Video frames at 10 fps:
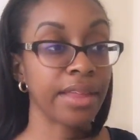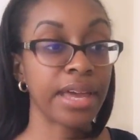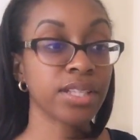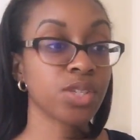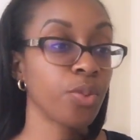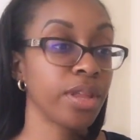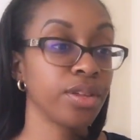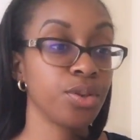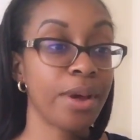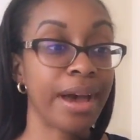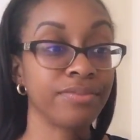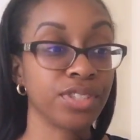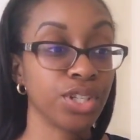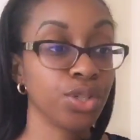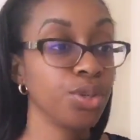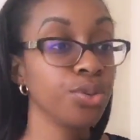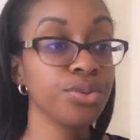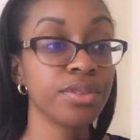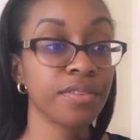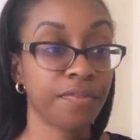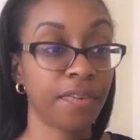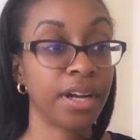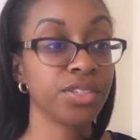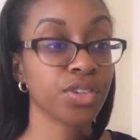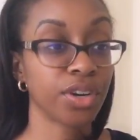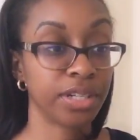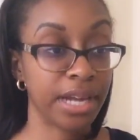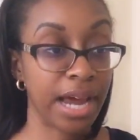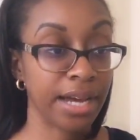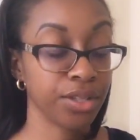that's whether you have to use the funds or not.